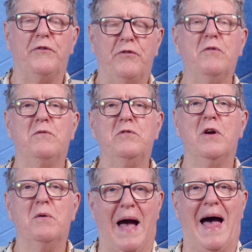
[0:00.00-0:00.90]
suits
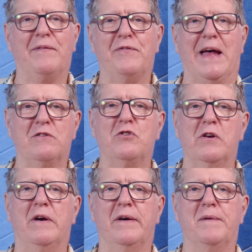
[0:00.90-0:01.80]
you at that
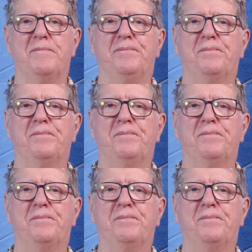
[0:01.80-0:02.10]
time.